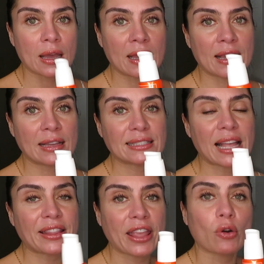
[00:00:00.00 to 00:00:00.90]

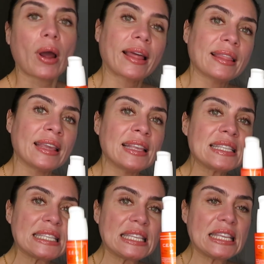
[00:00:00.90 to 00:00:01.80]
Sunday Riley,
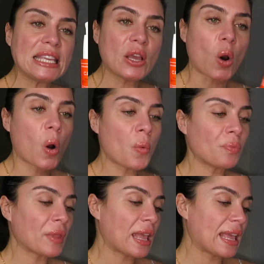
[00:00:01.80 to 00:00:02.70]
CEO.